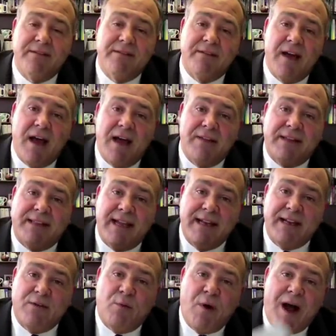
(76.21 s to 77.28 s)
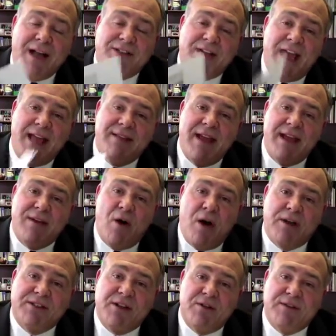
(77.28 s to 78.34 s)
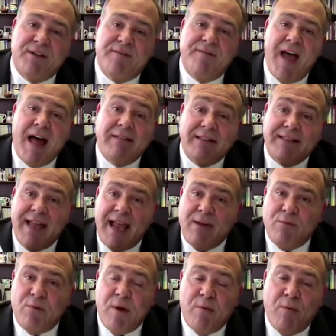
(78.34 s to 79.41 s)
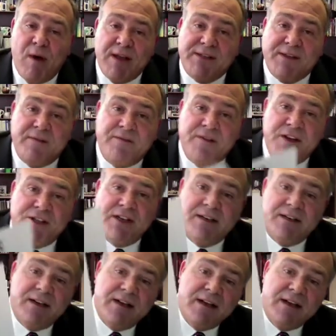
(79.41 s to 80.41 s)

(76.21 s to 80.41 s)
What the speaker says: that they need to watch, and then also to validate what was a vision